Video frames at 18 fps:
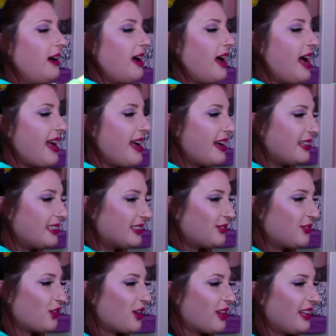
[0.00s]
I
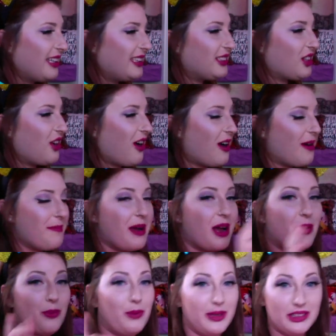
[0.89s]
asked for this on
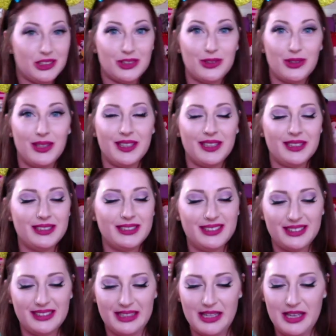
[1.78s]
my wish
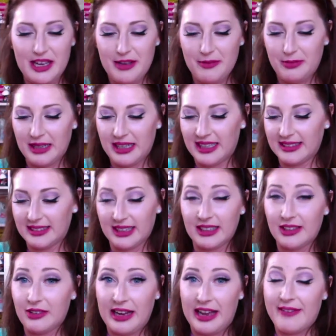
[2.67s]
list because I
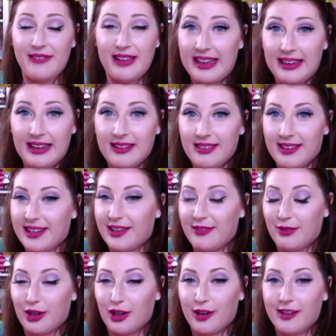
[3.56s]
don't have anything
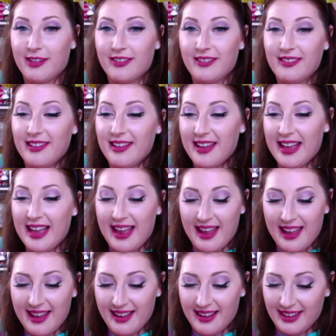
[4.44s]
of her.
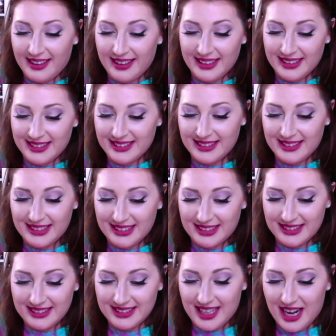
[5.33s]
And
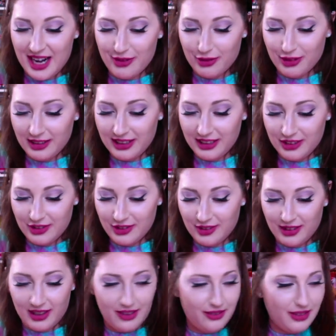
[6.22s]
I really
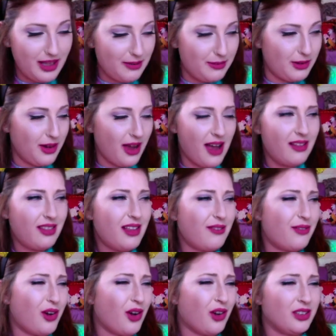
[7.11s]
do love that movie. I
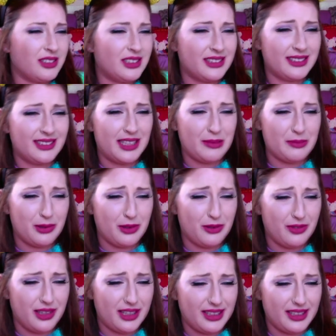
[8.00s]
love all Disney movies.